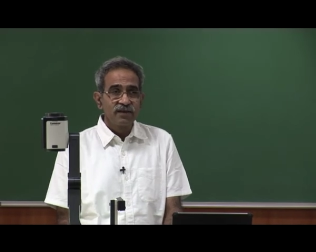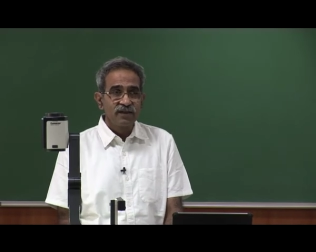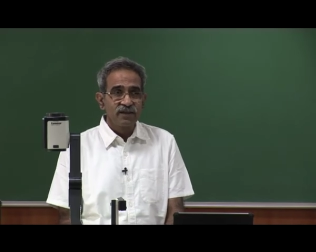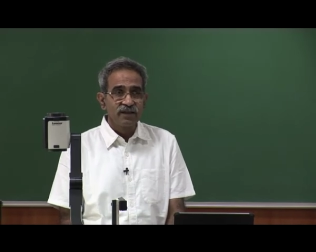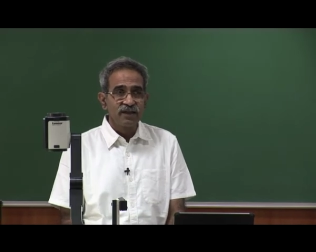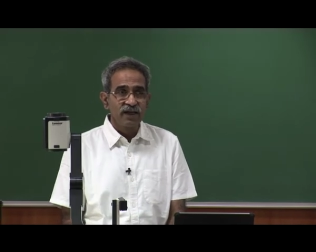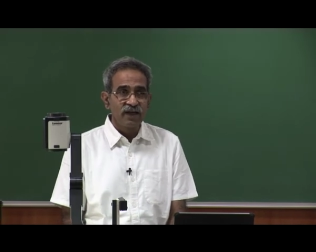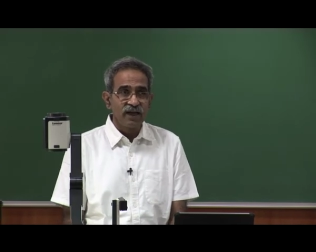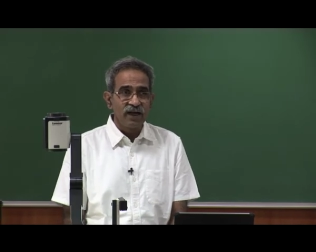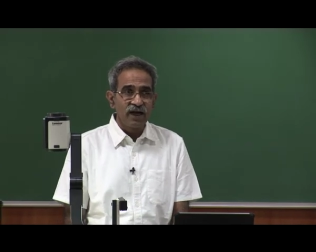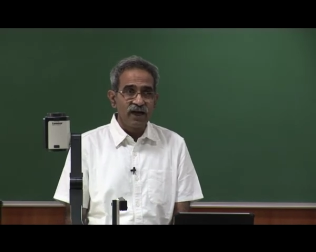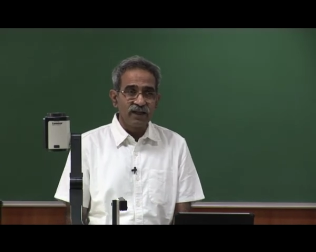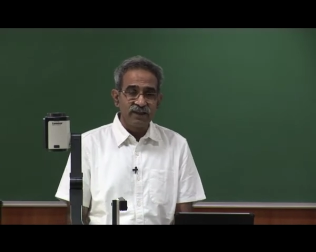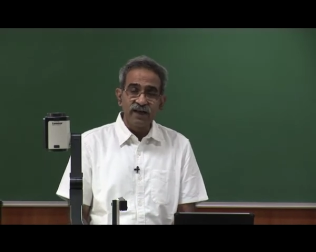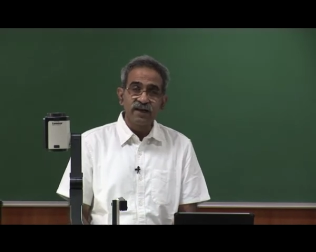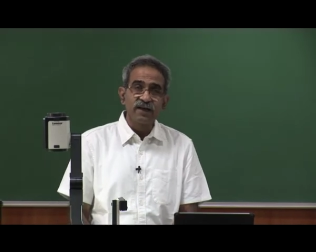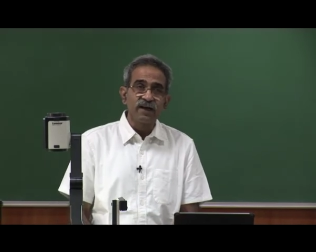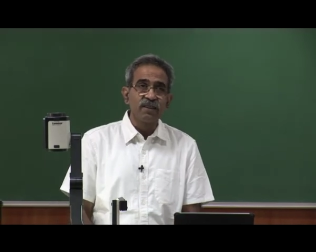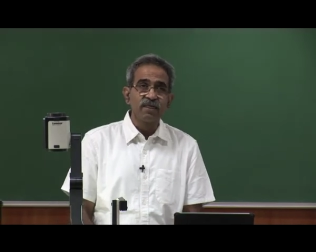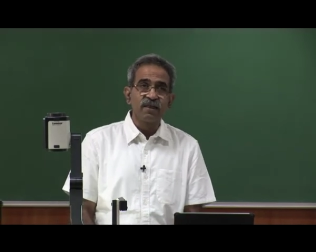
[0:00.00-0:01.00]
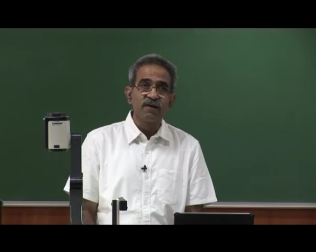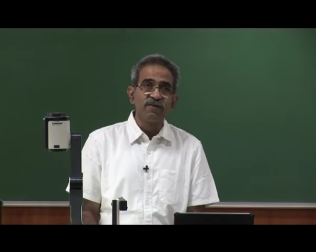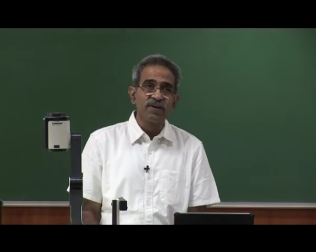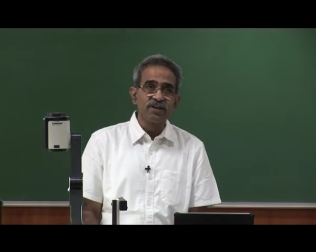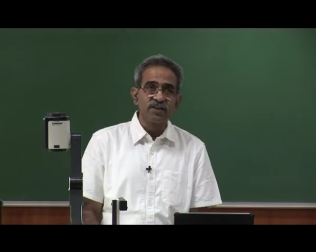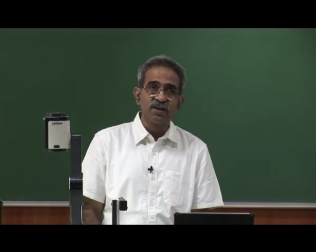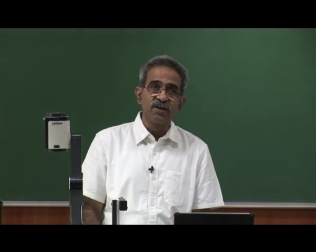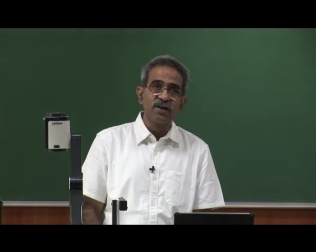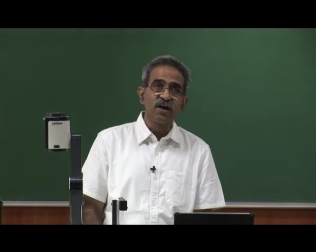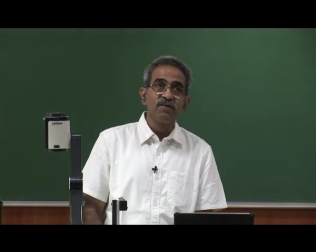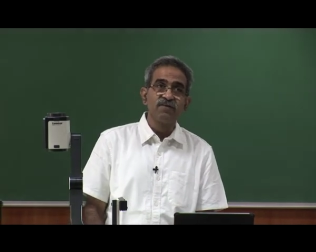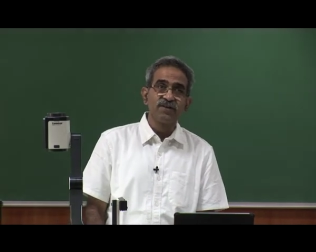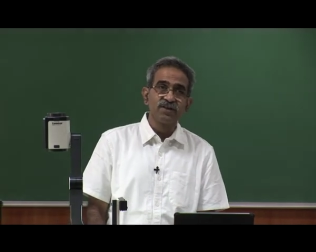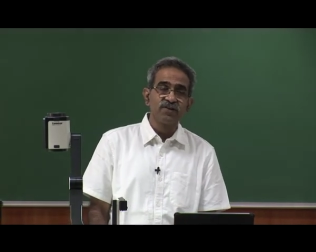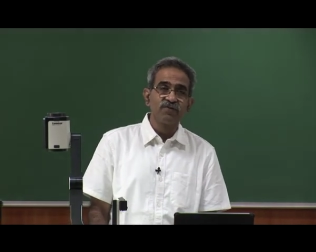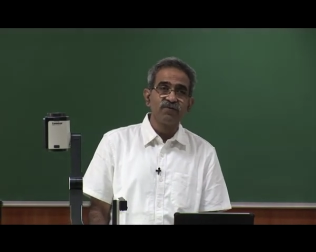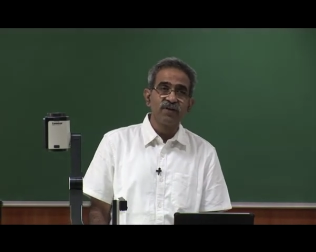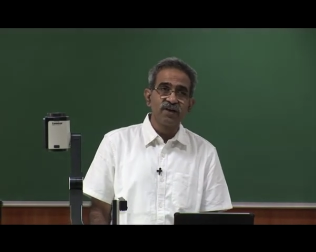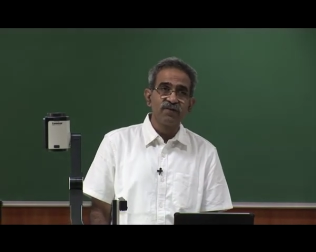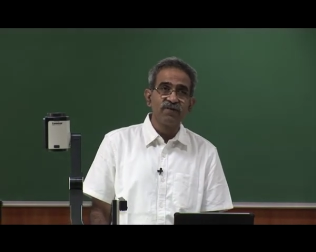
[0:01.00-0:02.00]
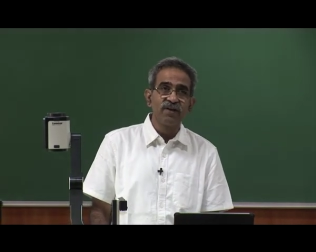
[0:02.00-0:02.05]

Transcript: the other conservation law, which is very,